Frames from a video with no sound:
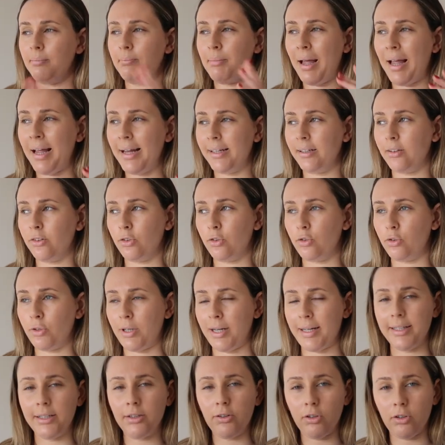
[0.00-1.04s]
pale
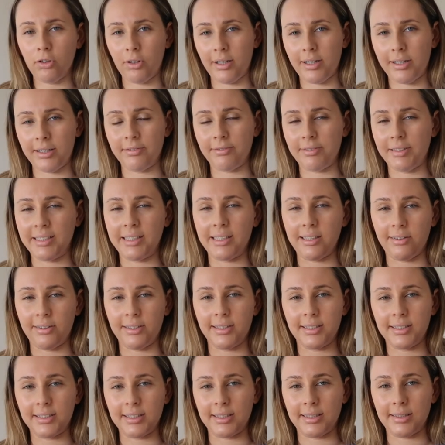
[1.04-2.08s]
gray color and I really
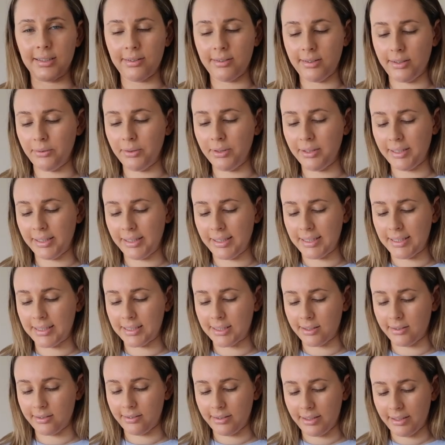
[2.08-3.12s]
liked it. The only thing
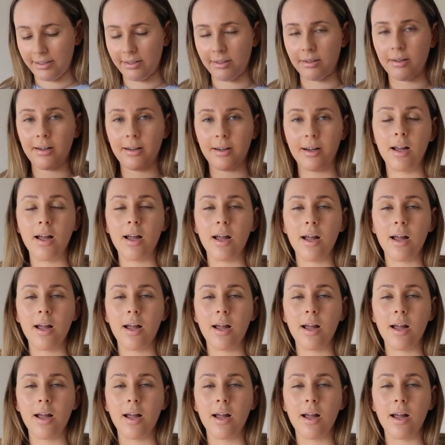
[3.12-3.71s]
is they're